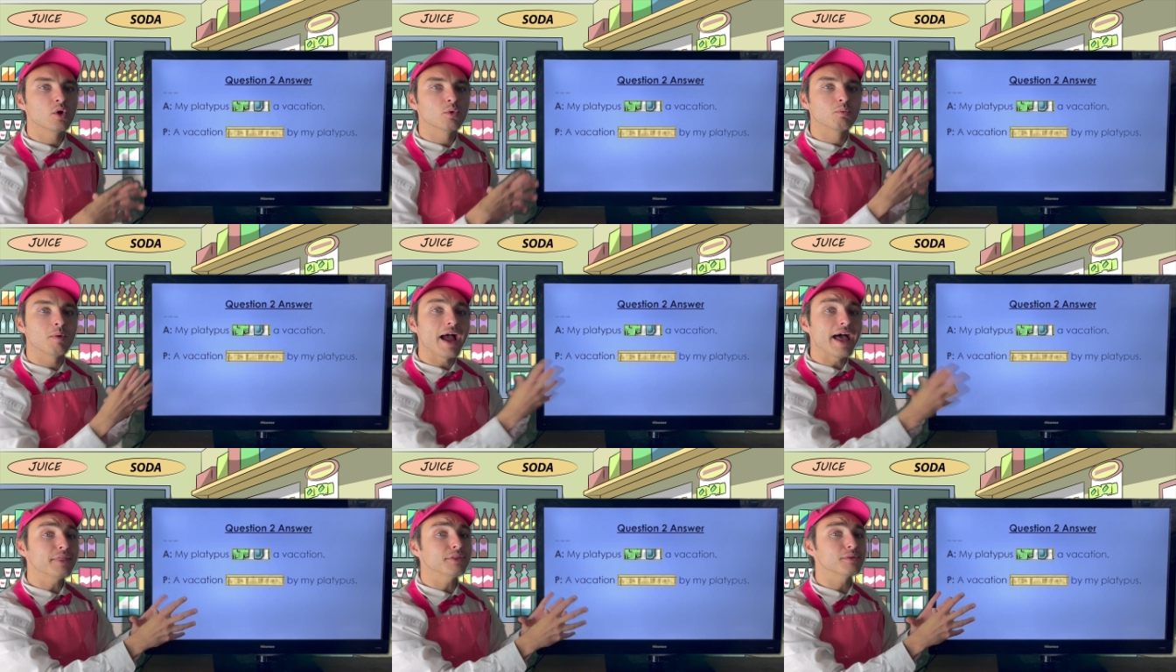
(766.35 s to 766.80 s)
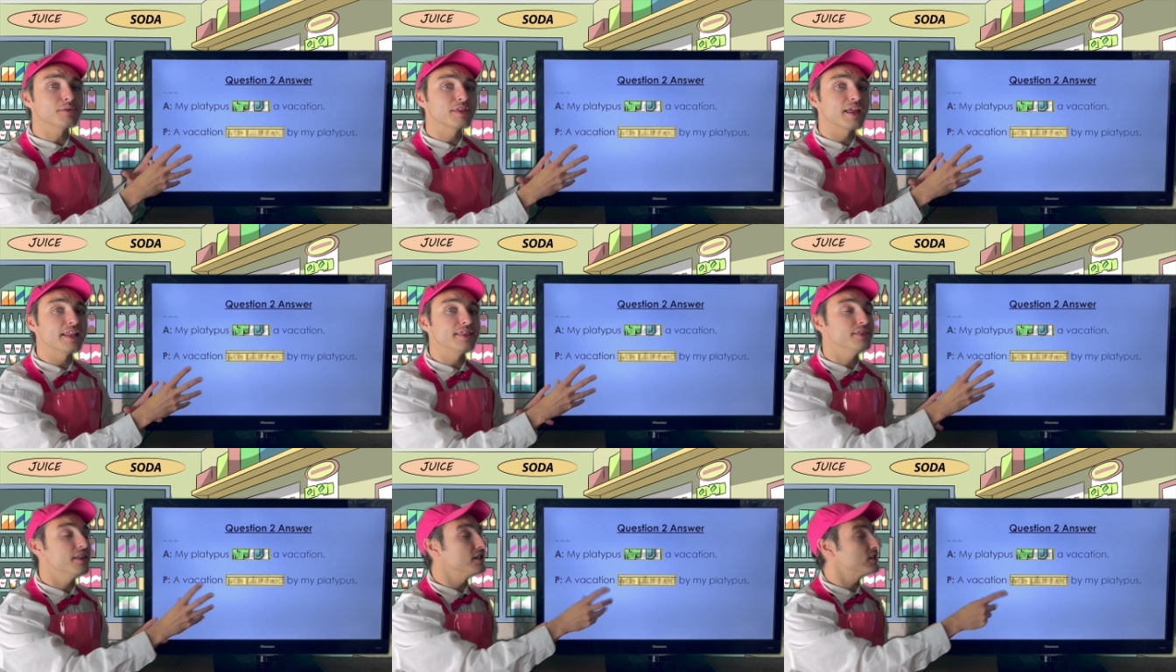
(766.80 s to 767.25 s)
rather
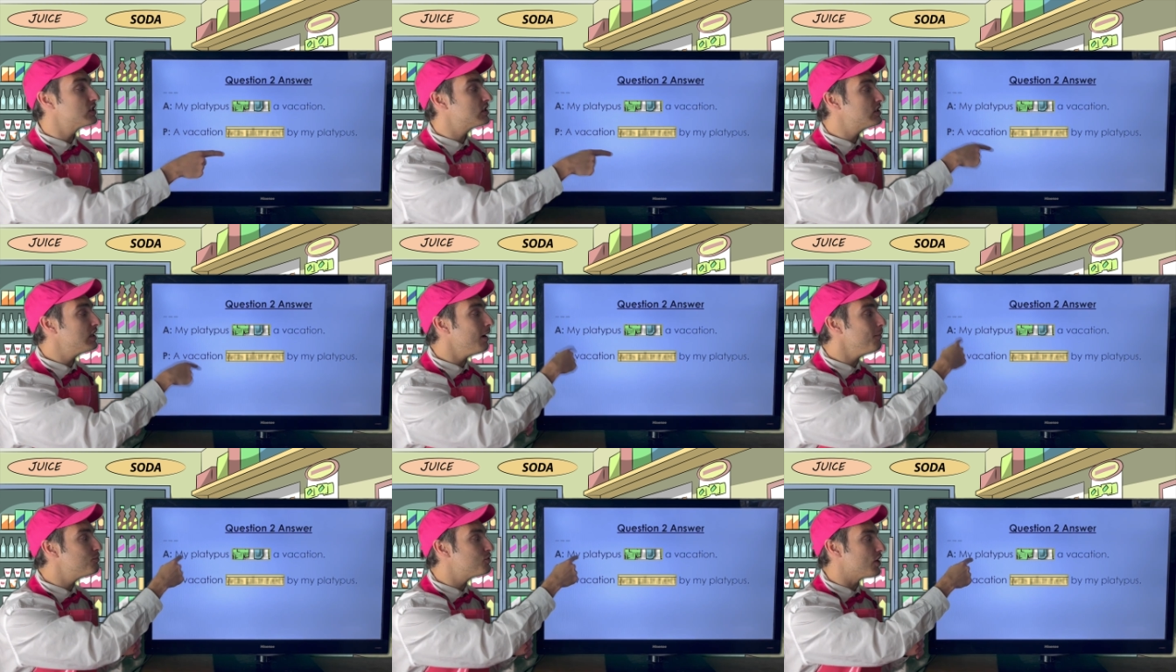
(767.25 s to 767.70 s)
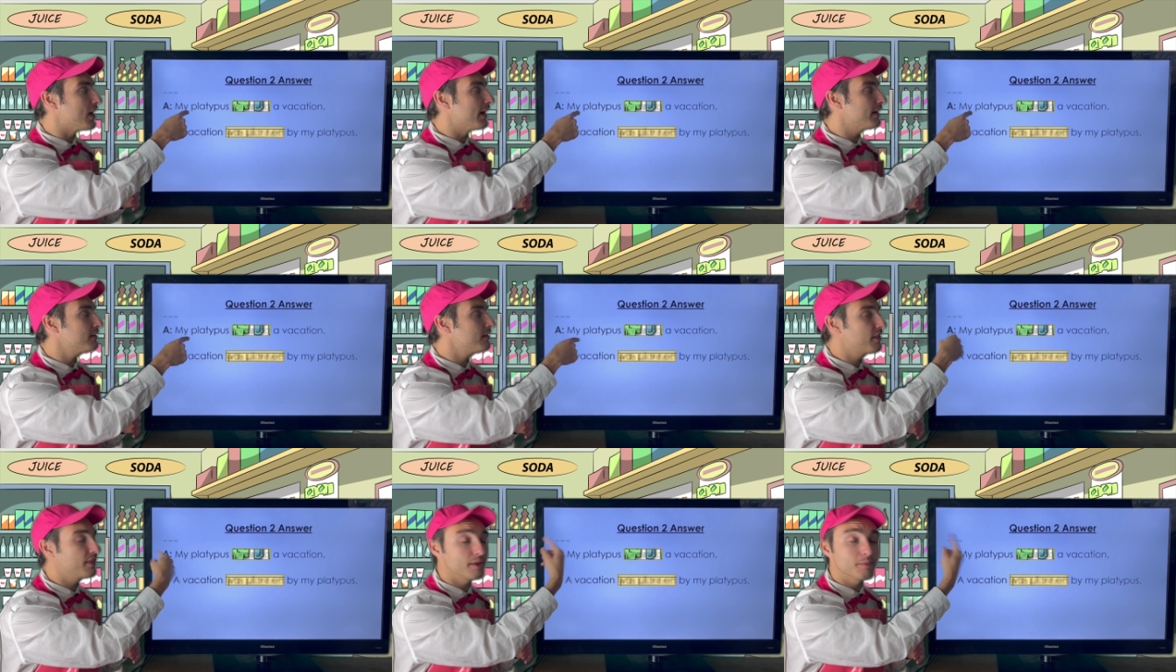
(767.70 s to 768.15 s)
than the
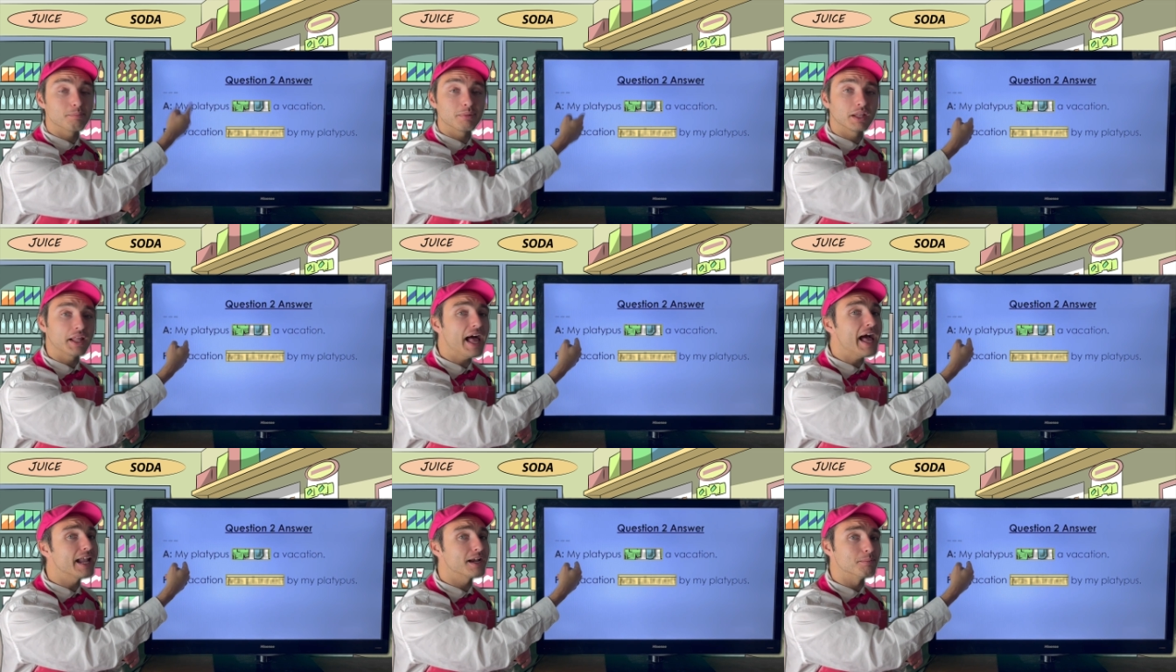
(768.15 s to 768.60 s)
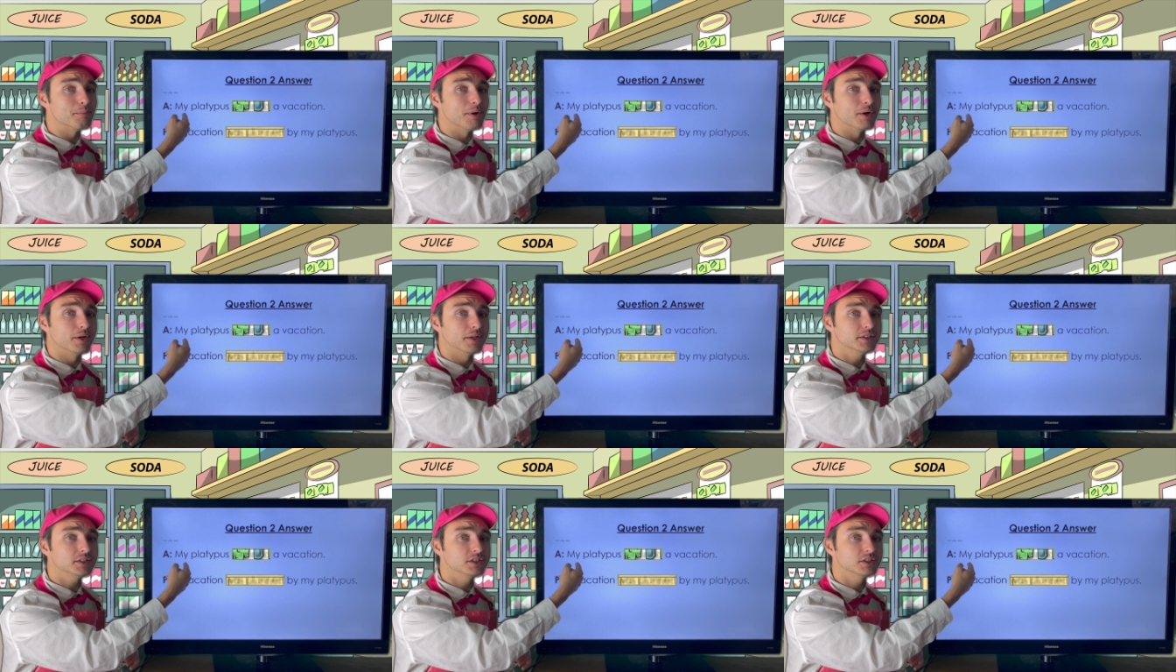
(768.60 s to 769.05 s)
subject, the
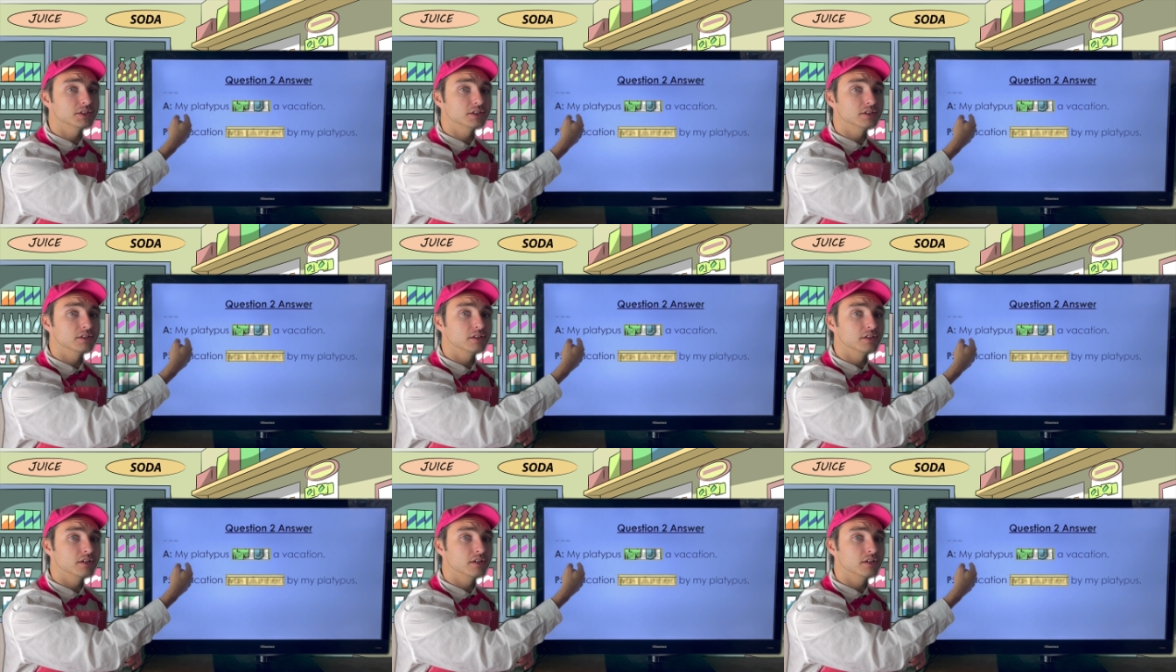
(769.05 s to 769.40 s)
platypus,